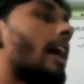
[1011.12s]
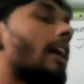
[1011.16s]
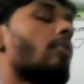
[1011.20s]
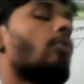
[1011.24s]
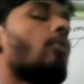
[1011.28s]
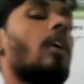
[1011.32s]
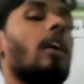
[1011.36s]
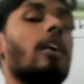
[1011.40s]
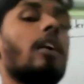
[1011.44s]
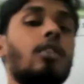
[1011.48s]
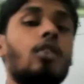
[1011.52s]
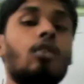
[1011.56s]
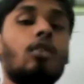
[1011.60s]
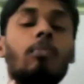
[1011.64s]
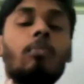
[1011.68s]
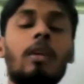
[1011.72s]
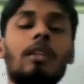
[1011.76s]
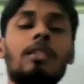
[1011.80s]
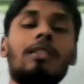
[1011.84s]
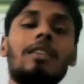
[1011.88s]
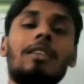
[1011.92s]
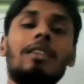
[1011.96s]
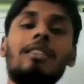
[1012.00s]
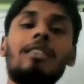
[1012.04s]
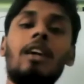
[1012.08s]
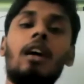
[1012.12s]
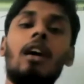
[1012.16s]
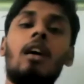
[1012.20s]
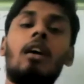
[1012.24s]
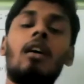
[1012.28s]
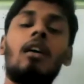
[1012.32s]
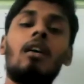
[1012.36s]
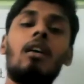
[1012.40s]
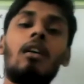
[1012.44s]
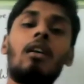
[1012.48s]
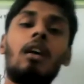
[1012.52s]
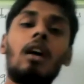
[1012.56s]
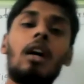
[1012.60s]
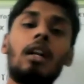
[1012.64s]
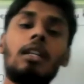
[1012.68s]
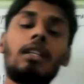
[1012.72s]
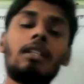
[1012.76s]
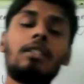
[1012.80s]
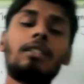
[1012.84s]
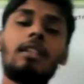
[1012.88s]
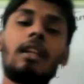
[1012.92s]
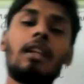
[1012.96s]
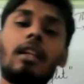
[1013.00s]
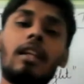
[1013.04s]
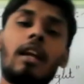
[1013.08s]
I want to measure the I
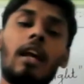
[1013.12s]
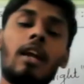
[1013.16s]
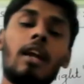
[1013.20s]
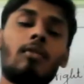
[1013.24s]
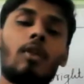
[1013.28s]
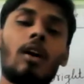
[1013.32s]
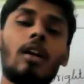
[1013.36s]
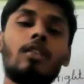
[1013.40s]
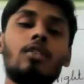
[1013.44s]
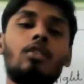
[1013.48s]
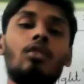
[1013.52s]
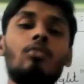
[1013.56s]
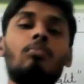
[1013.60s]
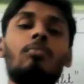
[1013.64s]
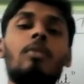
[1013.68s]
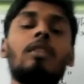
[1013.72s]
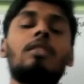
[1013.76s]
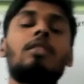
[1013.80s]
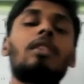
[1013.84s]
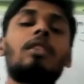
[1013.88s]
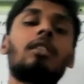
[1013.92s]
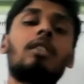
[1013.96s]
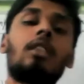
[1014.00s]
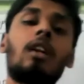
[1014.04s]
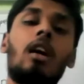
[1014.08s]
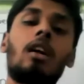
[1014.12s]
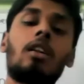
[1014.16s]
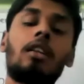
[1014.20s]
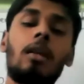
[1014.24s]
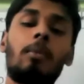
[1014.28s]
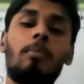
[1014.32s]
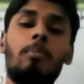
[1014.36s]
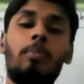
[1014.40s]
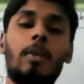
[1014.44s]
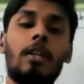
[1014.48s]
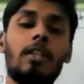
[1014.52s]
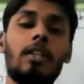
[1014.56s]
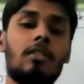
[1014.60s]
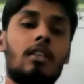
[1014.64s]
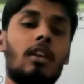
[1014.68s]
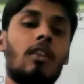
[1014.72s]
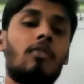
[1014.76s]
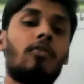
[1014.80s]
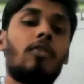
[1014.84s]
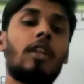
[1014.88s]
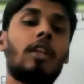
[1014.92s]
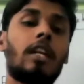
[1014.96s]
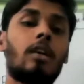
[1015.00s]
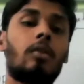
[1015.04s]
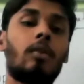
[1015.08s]
want to measure the temperature
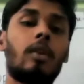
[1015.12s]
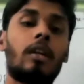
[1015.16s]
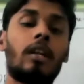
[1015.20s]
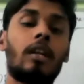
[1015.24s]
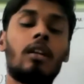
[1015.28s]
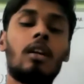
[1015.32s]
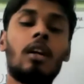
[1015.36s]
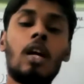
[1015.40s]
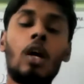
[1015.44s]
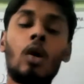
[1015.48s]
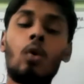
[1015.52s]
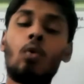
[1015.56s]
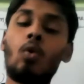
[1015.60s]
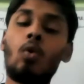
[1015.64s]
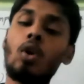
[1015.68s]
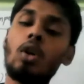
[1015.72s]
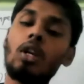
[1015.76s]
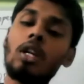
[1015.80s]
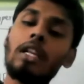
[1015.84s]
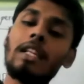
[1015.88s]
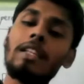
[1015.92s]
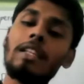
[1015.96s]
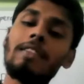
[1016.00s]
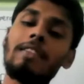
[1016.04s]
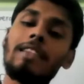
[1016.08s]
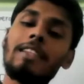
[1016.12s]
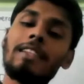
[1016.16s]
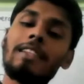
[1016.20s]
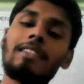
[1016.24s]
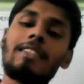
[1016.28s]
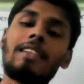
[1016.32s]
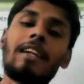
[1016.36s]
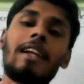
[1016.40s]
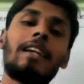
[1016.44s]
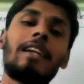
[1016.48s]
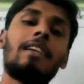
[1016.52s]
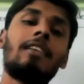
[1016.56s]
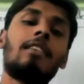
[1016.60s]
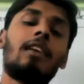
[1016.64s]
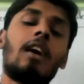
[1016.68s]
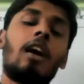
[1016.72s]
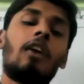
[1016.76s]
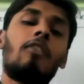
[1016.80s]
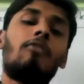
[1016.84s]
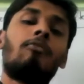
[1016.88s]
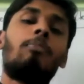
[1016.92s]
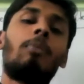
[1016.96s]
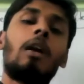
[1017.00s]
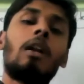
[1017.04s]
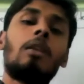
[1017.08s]
of liquid. Only this side
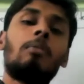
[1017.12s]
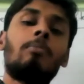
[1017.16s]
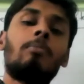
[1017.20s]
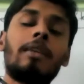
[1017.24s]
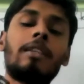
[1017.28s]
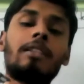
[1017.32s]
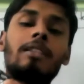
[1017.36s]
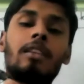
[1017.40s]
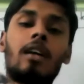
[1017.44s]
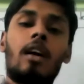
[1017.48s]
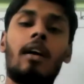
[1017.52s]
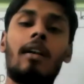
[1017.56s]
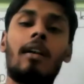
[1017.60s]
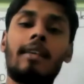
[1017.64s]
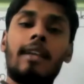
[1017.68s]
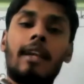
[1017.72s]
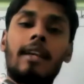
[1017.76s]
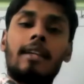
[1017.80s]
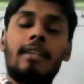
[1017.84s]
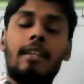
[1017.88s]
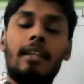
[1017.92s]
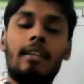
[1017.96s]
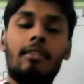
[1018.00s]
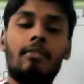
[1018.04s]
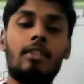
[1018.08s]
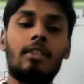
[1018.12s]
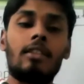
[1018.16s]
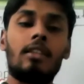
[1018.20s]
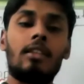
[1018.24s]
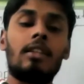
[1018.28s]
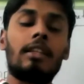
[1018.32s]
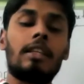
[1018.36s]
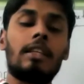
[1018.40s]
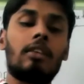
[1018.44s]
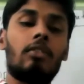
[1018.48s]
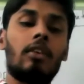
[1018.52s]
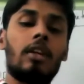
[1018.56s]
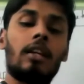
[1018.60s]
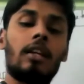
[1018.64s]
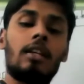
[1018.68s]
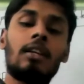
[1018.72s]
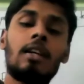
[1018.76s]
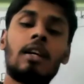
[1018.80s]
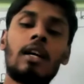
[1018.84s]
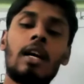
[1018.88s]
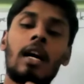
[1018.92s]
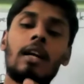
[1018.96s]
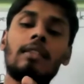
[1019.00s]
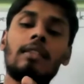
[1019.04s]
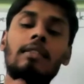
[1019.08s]
of bulb is contacting with the
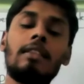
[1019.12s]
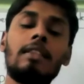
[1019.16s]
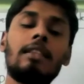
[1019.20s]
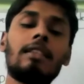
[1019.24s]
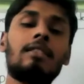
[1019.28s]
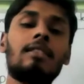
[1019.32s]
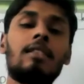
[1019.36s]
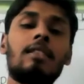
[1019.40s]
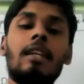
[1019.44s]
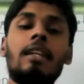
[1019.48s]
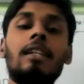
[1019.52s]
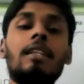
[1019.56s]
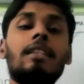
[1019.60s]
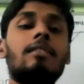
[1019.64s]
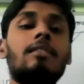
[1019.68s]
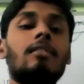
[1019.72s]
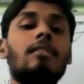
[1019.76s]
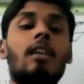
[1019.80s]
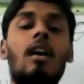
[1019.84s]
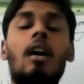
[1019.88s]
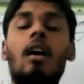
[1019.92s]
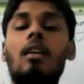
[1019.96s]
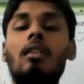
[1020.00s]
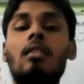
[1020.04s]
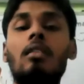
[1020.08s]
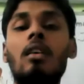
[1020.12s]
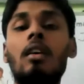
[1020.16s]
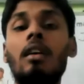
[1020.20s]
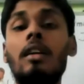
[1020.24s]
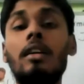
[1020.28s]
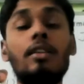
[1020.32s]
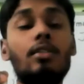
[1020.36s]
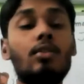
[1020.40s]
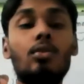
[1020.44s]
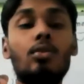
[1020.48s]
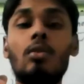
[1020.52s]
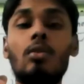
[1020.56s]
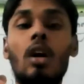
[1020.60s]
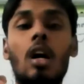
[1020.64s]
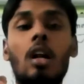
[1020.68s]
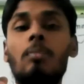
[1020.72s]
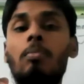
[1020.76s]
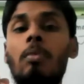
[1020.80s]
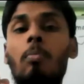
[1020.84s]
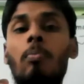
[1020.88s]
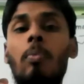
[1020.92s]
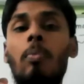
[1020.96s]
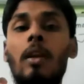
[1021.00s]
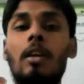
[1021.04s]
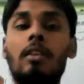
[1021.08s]
liquid and this side is not. It should not
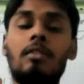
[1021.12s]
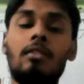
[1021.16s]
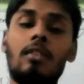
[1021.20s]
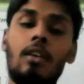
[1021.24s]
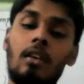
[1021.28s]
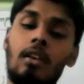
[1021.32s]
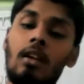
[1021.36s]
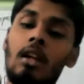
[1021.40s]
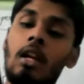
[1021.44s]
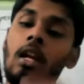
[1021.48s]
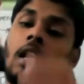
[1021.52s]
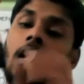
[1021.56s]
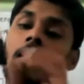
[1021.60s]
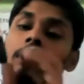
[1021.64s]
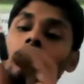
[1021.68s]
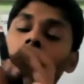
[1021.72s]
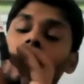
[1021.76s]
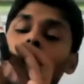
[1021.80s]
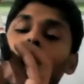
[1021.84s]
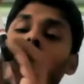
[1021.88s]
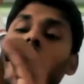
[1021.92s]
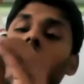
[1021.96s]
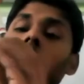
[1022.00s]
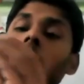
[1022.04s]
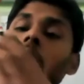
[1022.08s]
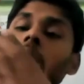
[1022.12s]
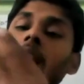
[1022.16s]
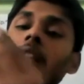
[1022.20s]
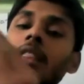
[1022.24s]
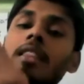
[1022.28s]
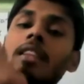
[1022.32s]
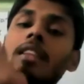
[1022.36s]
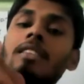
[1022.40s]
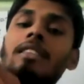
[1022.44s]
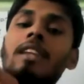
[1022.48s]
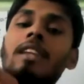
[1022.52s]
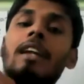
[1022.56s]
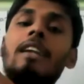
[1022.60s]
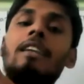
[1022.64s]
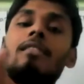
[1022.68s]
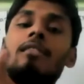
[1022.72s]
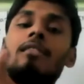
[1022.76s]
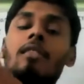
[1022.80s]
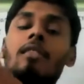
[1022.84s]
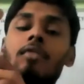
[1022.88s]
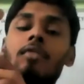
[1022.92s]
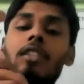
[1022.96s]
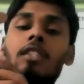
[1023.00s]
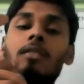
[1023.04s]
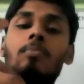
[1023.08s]
be placed there. All the sides
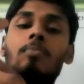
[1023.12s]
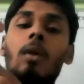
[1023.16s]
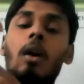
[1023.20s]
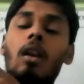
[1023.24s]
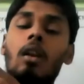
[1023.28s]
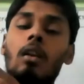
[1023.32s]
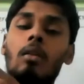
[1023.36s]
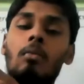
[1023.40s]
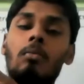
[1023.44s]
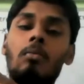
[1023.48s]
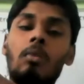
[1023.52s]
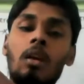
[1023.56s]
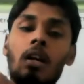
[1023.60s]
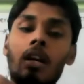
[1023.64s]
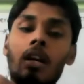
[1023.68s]
of this bulb